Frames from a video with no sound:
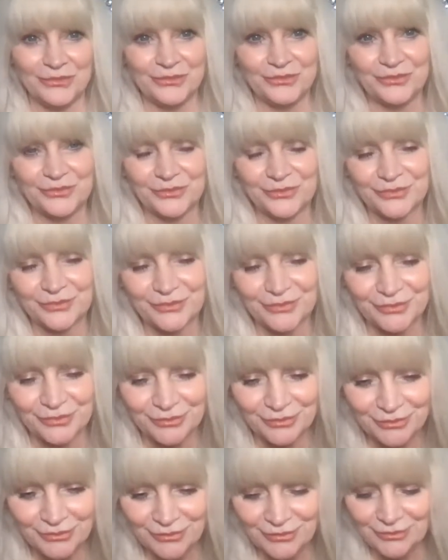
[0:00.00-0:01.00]

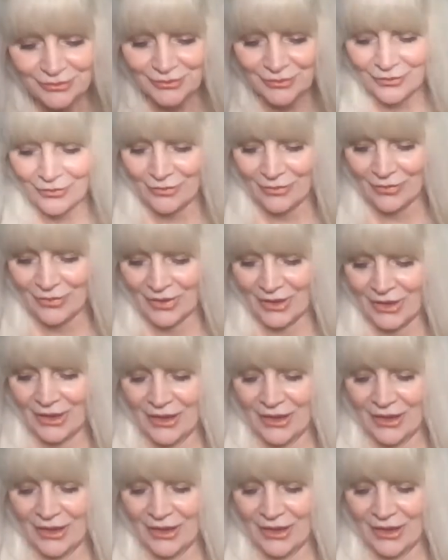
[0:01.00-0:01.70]
(no one is talking)